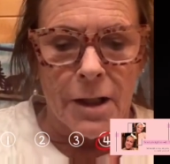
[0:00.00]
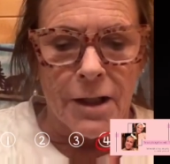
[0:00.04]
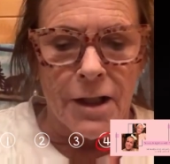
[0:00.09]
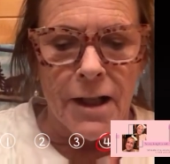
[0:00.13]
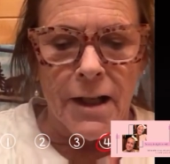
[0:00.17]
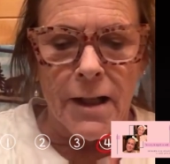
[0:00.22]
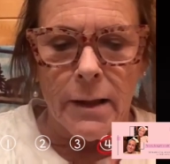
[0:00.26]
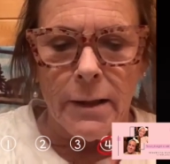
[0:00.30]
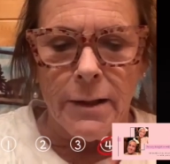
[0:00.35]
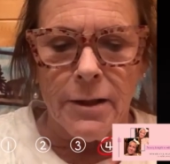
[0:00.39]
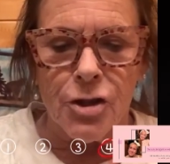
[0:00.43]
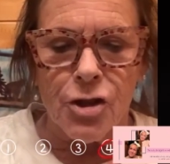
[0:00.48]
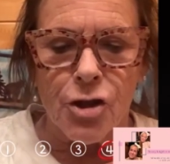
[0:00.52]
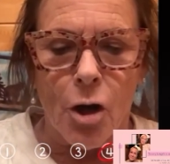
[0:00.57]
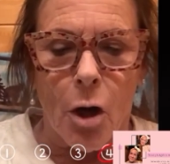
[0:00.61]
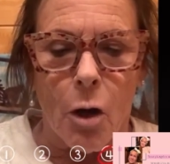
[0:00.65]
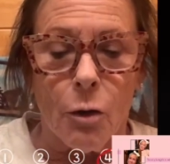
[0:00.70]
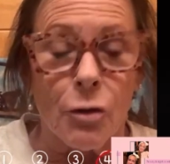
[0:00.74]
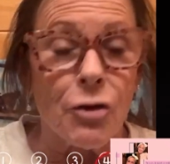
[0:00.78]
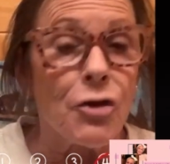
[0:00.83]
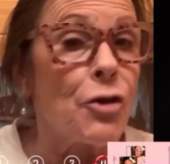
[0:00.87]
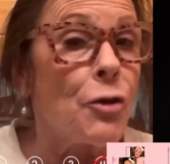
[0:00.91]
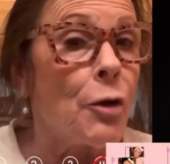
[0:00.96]
Clinically
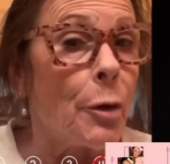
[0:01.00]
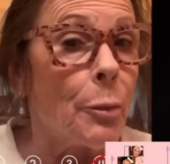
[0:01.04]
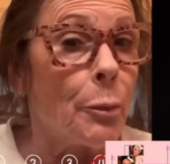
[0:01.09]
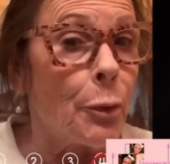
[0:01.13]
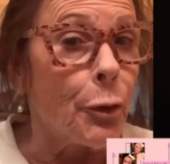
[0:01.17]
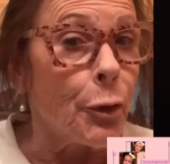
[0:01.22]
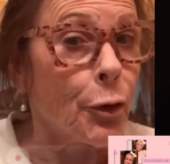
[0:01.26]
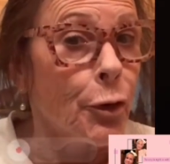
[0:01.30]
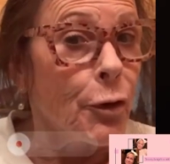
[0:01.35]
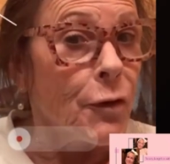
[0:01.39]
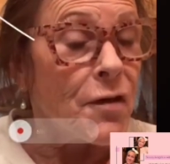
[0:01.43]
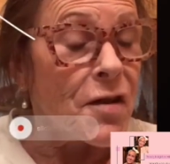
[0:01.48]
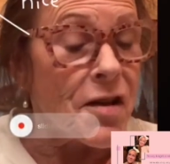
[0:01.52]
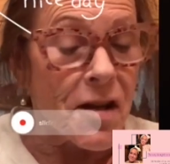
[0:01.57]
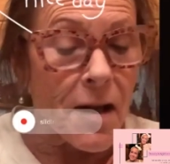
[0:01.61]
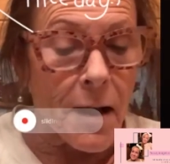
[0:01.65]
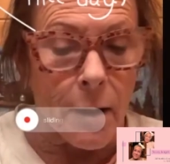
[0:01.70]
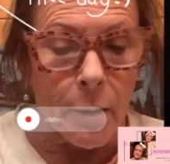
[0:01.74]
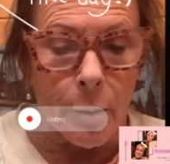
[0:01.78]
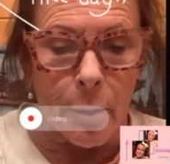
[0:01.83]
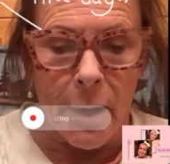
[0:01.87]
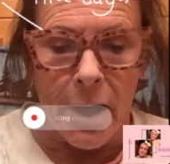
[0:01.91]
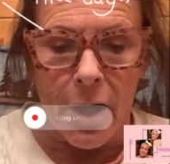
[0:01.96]
shown to improve
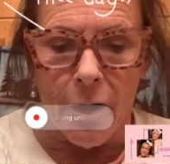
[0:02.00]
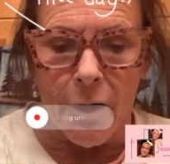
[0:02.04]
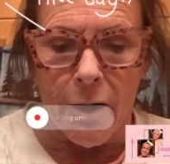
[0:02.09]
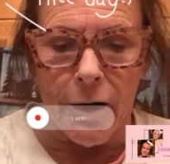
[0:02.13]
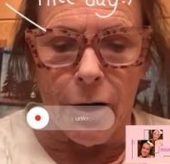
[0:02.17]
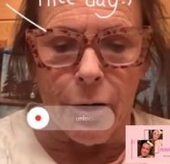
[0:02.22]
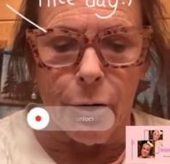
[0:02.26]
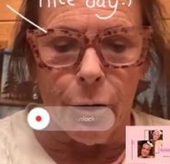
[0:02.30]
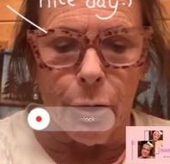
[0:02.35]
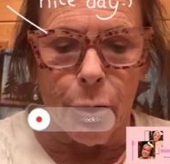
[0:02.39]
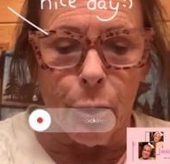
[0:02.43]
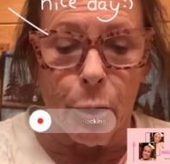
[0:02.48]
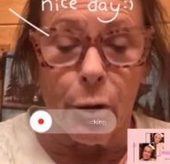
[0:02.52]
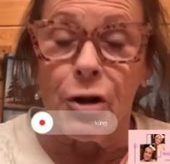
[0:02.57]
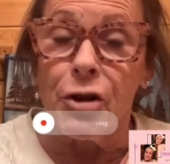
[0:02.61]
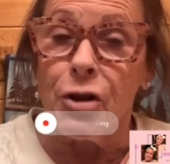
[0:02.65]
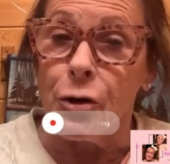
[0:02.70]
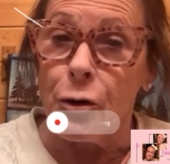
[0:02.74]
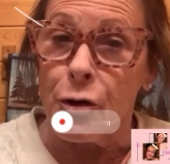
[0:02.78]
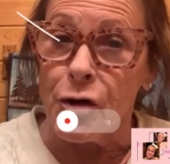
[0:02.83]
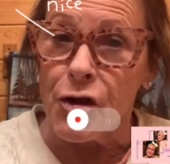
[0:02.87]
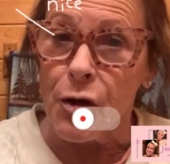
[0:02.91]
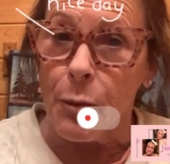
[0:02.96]
skin barrier,
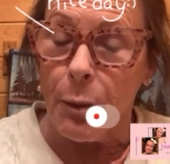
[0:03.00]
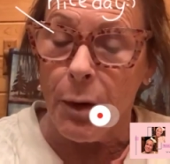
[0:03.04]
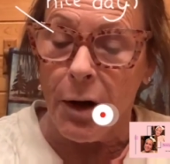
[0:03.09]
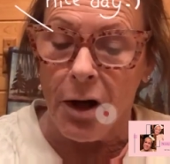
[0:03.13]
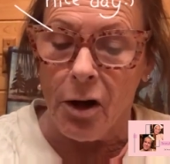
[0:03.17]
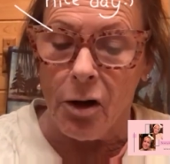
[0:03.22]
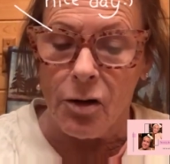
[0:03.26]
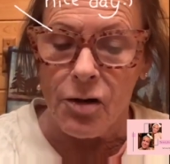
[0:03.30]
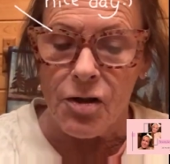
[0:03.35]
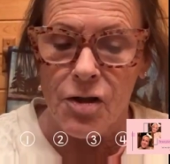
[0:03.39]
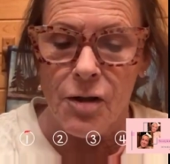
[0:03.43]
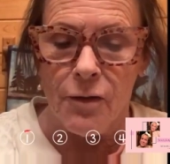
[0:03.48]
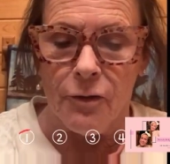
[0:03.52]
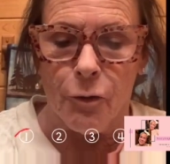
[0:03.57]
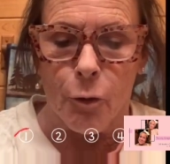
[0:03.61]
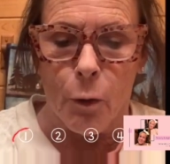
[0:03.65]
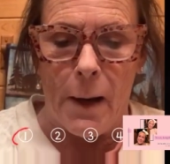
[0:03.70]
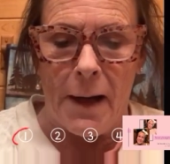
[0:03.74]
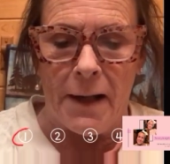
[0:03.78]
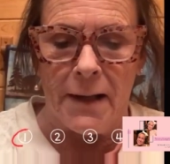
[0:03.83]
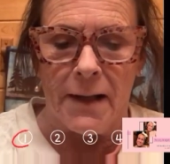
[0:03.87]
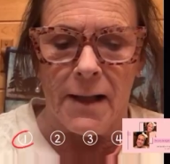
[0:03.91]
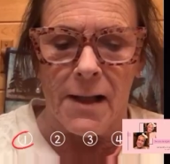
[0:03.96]
reduce appearance
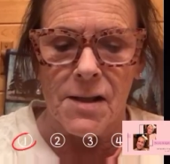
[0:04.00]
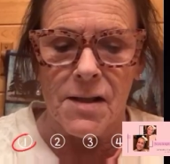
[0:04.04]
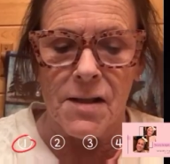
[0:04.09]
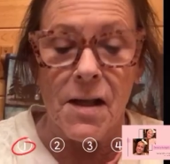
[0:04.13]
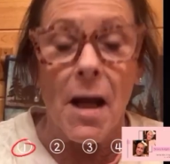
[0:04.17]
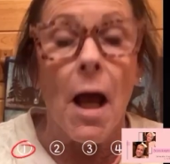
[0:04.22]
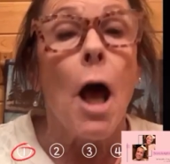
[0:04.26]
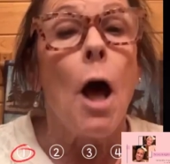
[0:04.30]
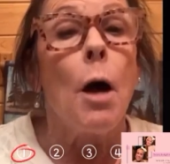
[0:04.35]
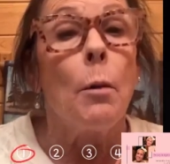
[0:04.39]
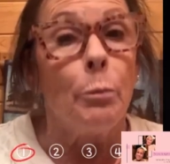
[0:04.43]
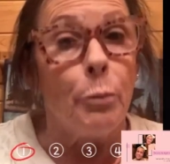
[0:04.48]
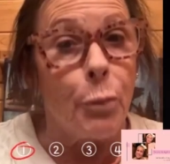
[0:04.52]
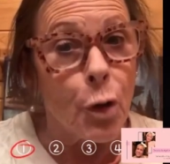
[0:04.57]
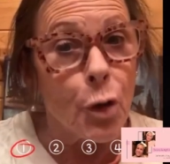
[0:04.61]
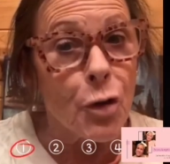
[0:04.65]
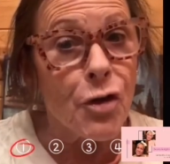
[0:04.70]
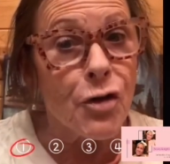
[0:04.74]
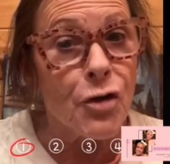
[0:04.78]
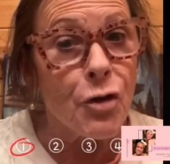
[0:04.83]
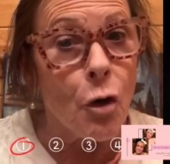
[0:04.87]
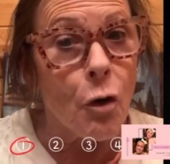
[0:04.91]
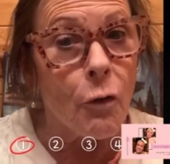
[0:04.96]
of redness,
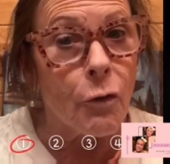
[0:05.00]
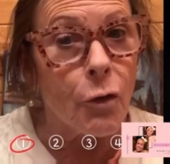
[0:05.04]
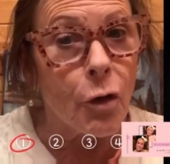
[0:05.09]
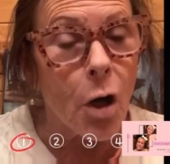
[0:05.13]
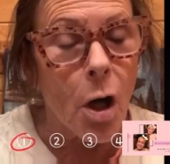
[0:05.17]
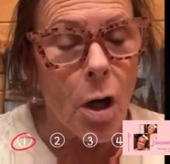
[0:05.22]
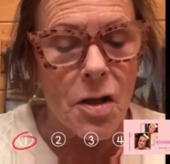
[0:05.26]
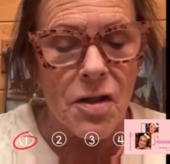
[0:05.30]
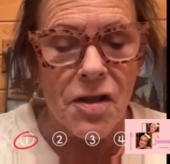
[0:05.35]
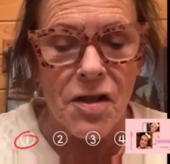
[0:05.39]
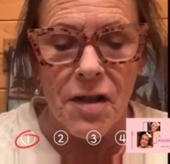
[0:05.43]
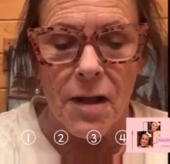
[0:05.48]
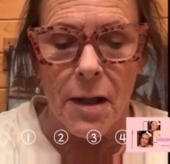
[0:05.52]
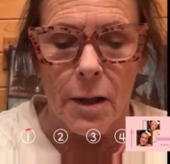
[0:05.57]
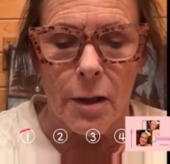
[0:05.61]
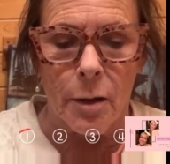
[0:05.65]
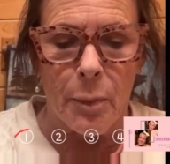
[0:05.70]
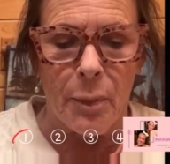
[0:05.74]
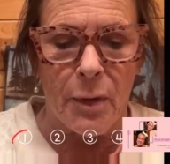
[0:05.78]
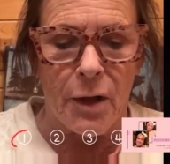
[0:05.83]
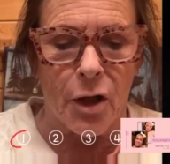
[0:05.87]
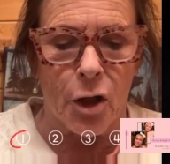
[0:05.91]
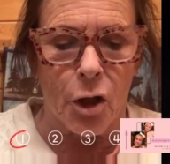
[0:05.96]
boost overall
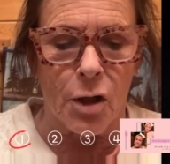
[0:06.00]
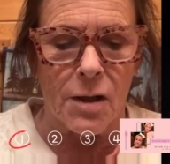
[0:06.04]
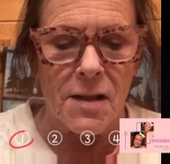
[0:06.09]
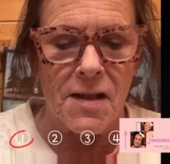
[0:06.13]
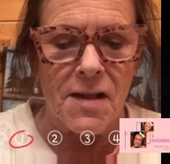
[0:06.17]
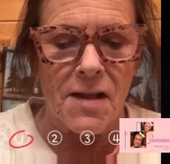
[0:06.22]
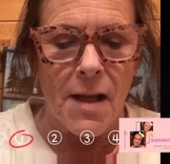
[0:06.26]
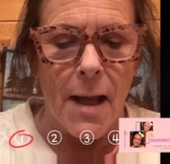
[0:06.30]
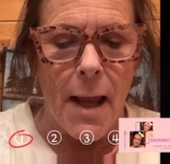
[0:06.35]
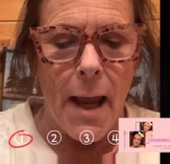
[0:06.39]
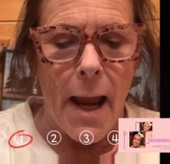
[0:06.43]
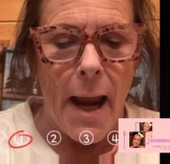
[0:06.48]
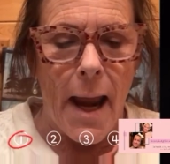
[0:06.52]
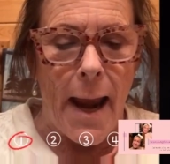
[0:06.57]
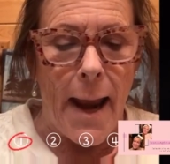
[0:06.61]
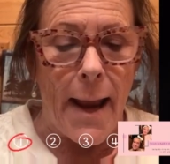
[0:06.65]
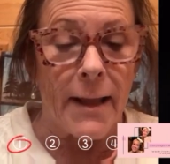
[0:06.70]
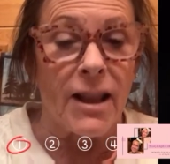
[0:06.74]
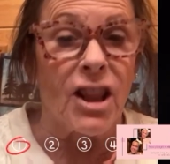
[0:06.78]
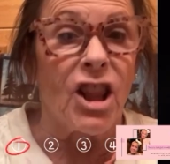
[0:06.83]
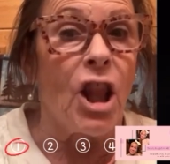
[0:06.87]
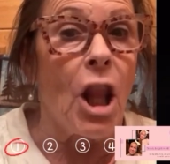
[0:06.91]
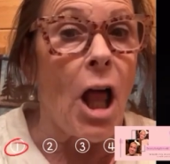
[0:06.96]
skin appearance,
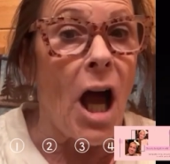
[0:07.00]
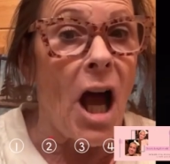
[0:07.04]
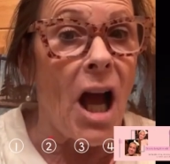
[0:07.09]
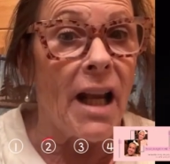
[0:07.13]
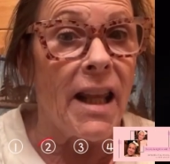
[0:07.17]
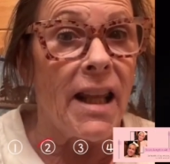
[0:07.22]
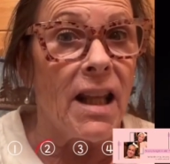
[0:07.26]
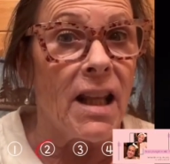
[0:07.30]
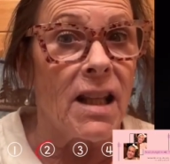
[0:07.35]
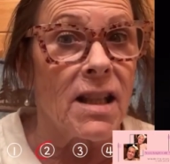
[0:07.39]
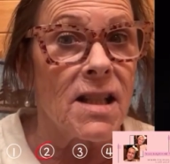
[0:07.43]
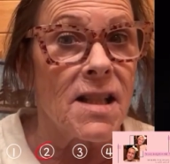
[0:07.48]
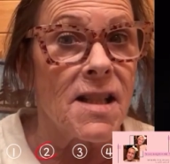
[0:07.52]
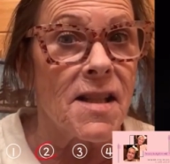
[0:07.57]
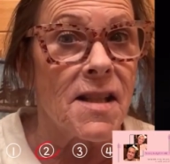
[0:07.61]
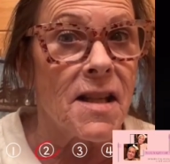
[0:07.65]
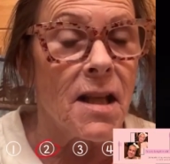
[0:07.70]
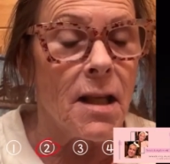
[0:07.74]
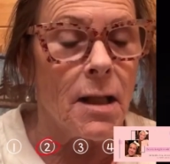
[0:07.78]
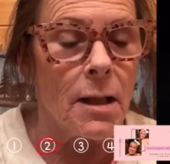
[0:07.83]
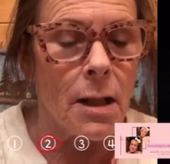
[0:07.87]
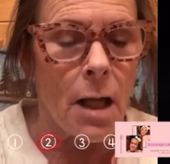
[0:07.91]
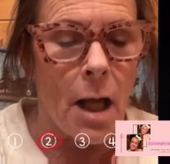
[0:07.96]
and lock in
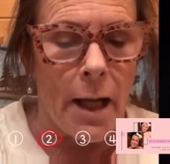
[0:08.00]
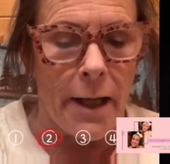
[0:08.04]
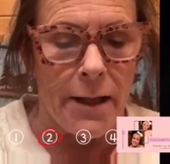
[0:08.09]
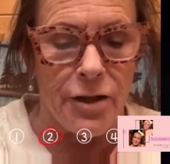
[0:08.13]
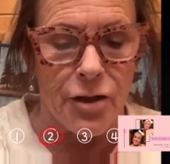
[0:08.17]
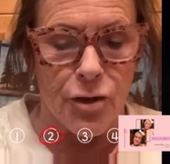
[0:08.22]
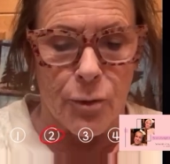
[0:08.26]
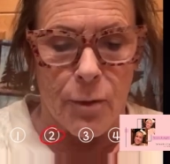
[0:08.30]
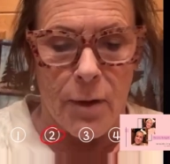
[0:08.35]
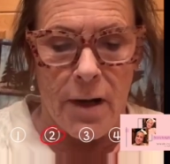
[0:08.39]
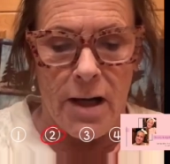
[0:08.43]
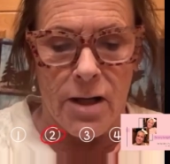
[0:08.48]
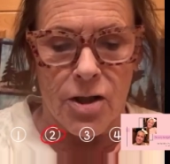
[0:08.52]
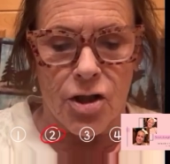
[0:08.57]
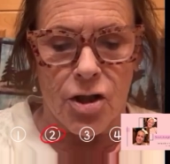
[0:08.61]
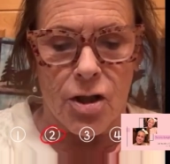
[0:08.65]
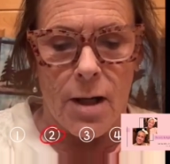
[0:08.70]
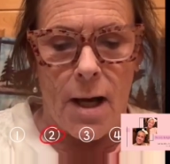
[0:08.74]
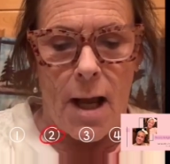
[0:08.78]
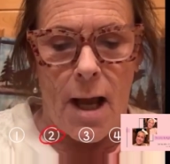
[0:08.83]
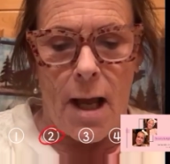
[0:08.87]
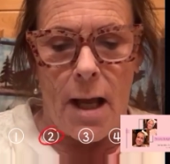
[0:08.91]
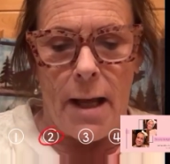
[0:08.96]
skin
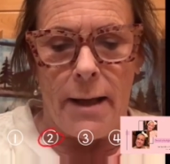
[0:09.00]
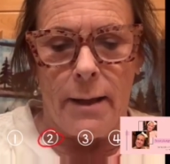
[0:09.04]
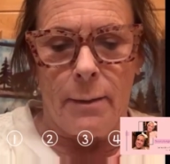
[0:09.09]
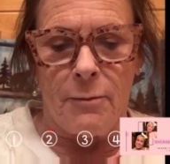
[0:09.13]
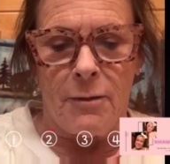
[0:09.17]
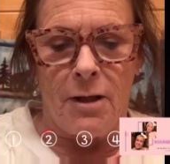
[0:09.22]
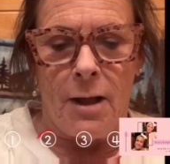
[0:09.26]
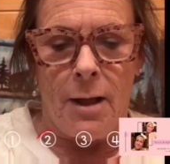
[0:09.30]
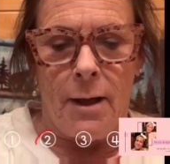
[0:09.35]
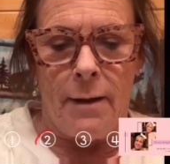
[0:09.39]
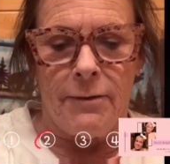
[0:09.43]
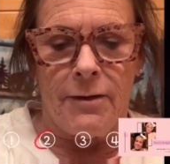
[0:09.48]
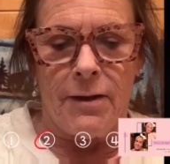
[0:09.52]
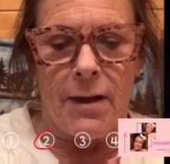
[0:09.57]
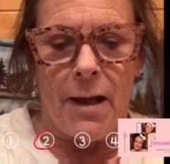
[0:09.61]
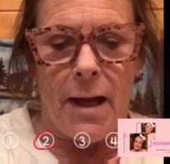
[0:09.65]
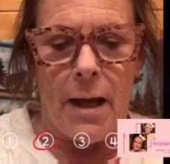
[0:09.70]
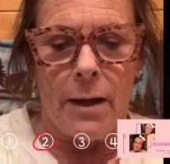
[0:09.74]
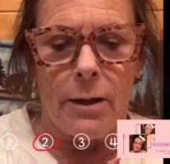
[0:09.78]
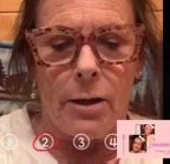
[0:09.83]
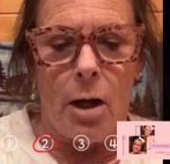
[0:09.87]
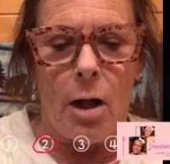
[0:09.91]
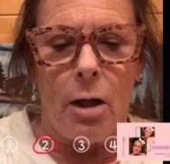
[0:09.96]
hydration. I am
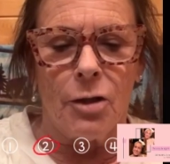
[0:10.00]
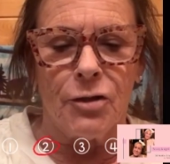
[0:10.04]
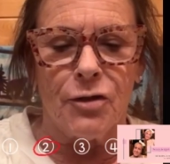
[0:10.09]
loving that.